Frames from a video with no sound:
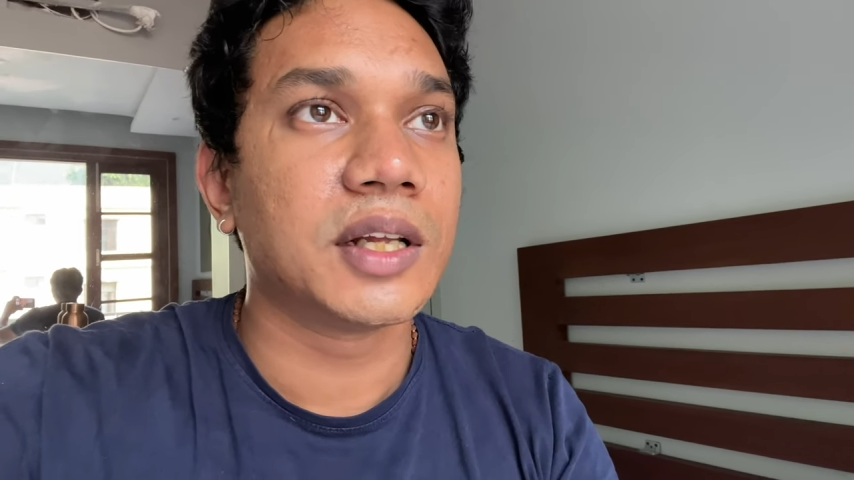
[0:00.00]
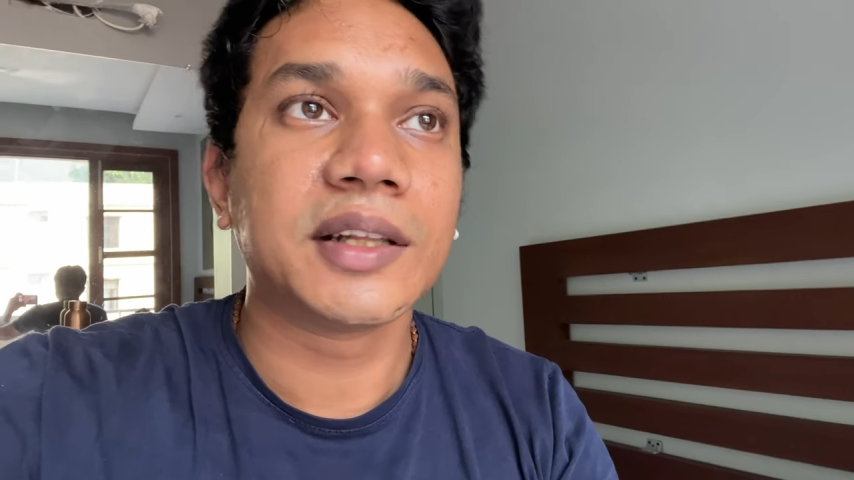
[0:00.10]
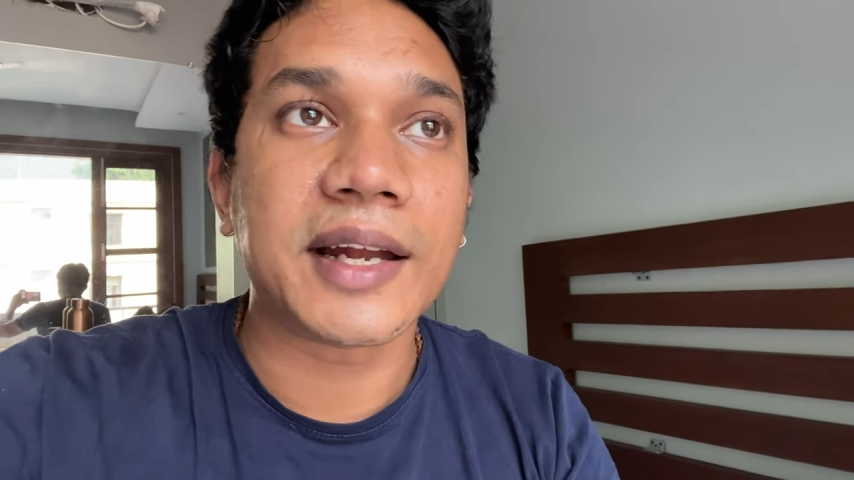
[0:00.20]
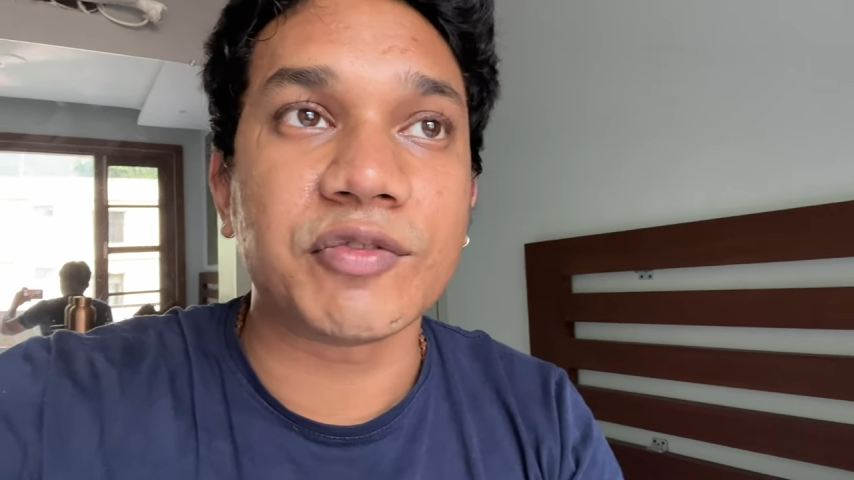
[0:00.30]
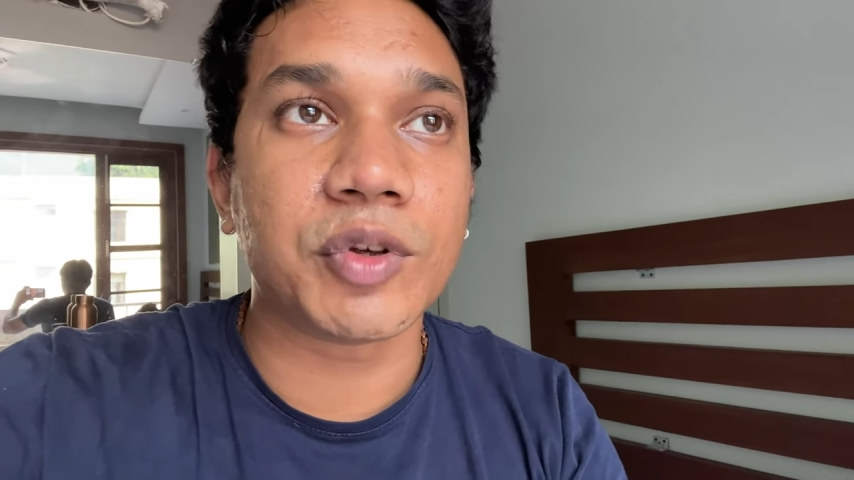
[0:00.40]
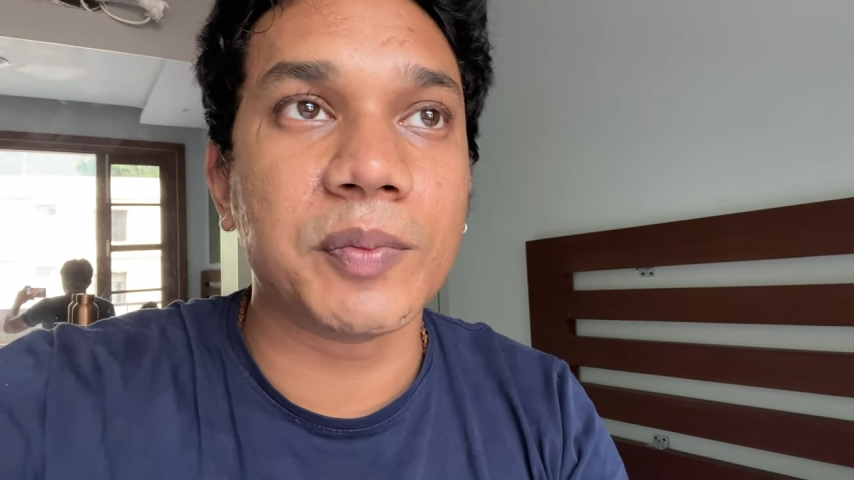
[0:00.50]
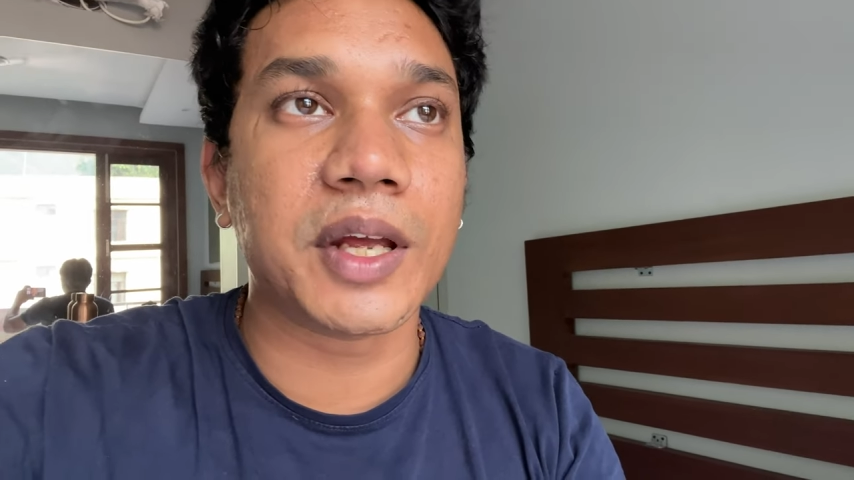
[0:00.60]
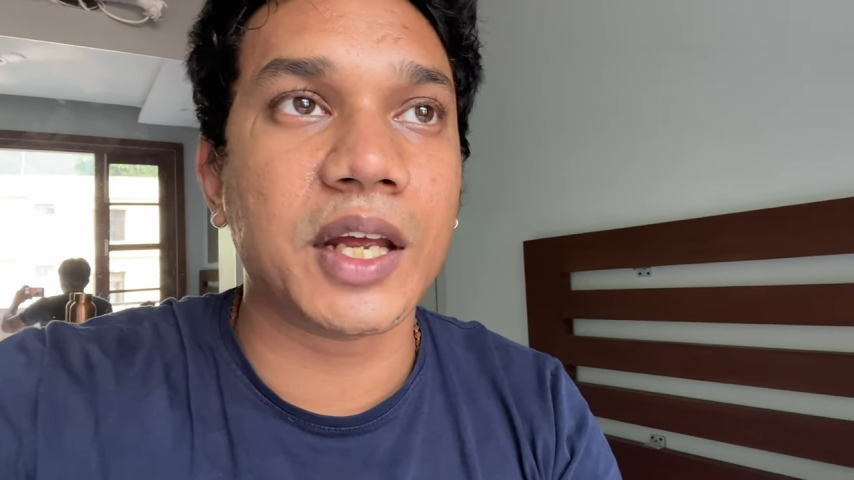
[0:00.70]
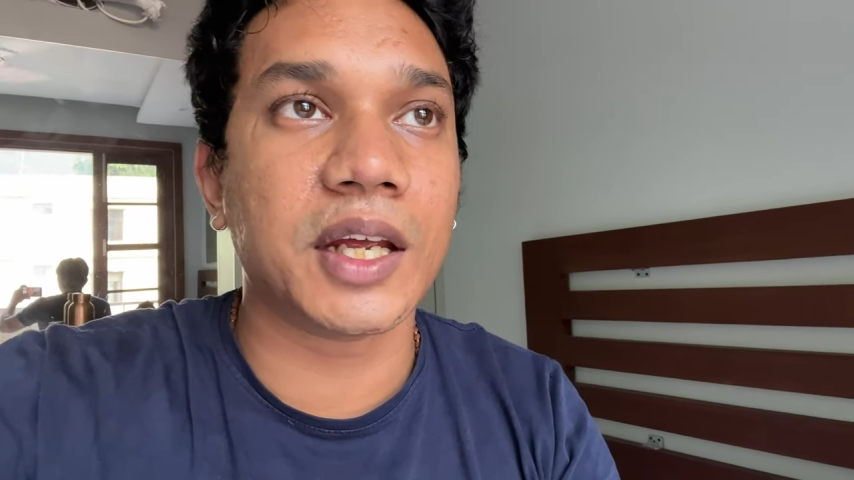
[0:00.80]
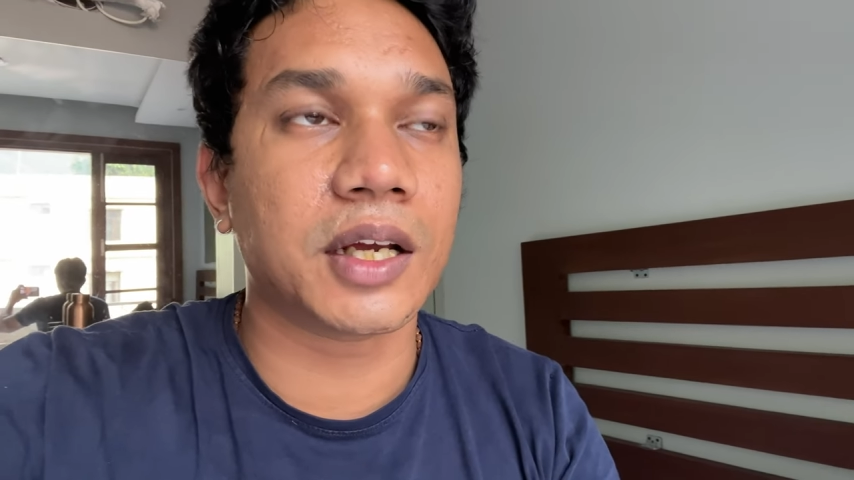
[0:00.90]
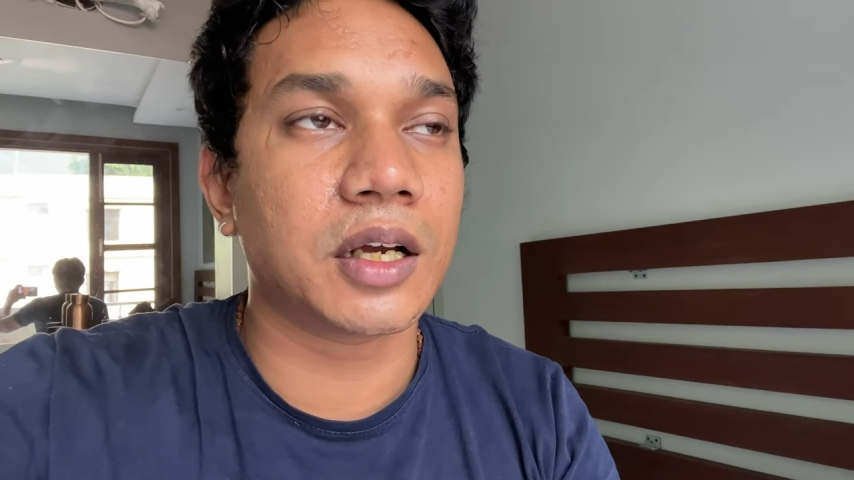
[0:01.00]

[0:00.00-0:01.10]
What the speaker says: that we make,